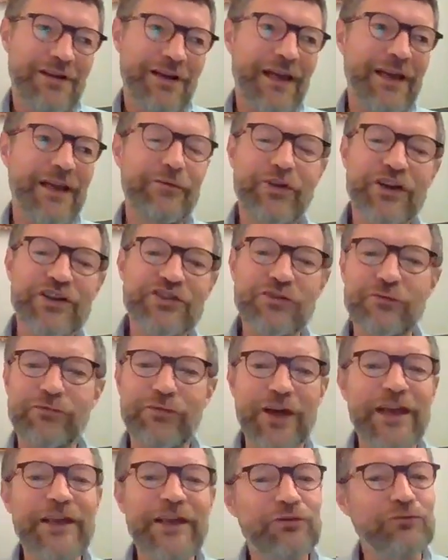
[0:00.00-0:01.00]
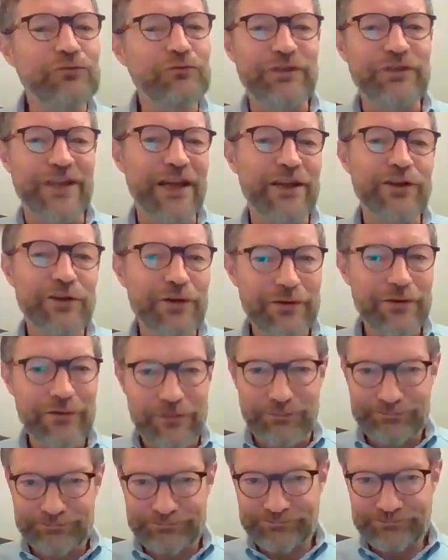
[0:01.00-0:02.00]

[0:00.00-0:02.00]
an average of 8 to 10 years.